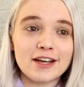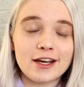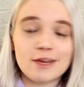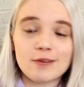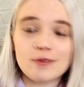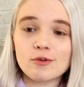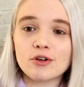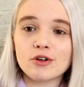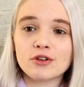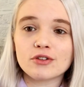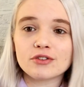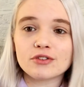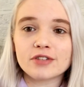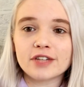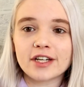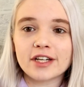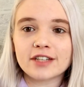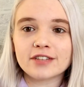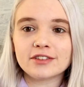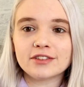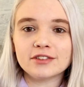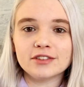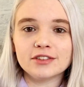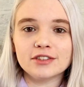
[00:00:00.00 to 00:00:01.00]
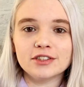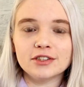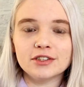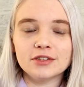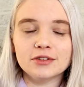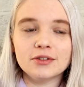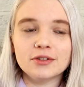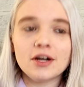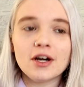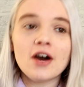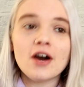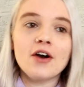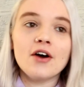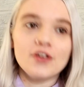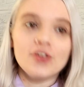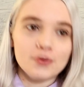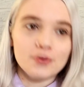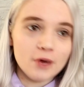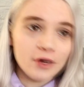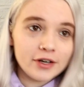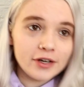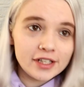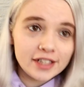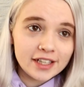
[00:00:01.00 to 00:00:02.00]
I'm going to react to the new The
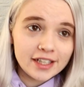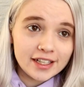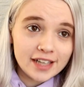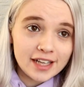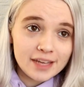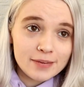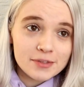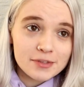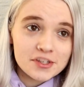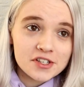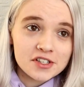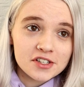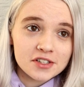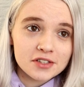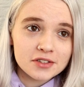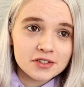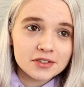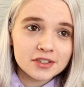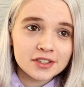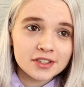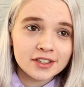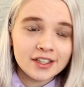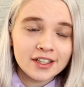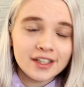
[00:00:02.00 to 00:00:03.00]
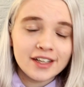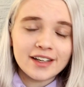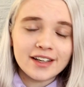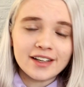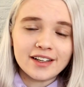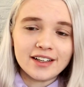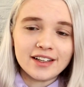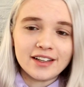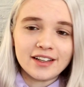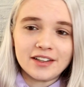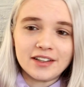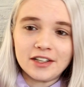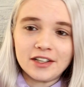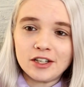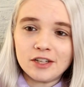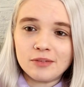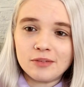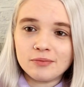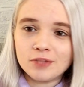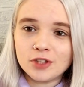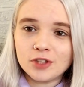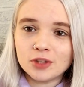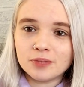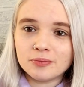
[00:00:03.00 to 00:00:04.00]
Walking Dead episode.
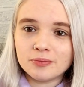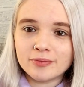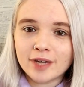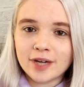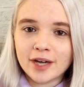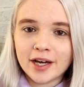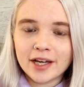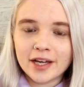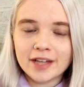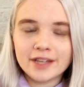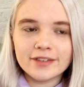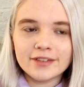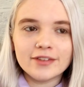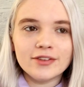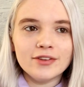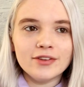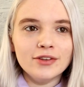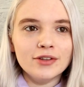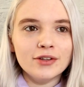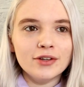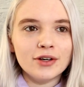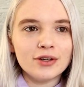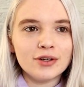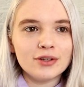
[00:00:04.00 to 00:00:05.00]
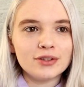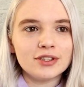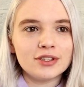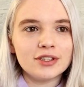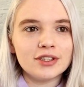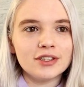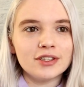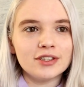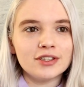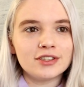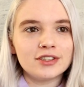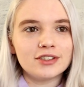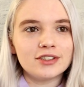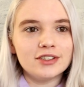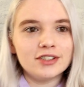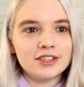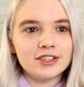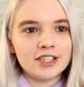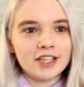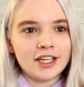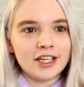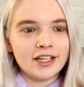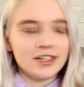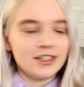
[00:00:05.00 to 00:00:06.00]
You might notice the
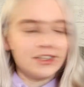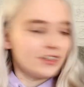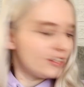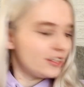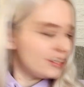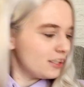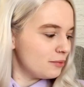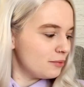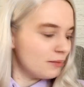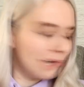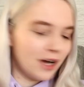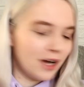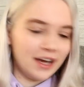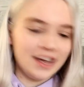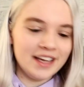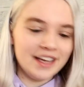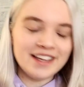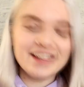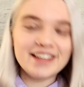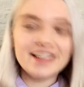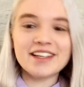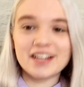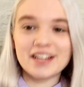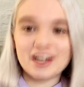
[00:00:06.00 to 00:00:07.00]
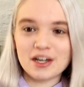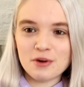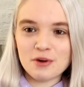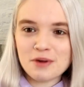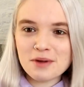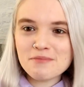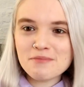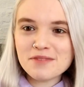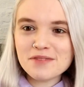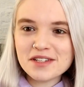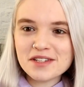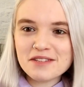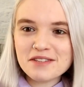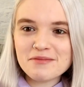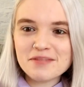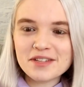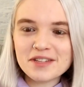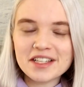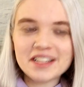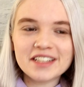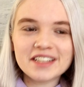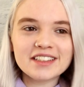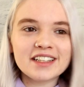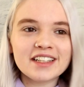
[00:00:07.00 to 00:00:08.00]
change in my equipment a
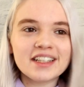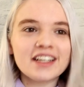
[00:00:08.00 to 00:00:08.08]
bit.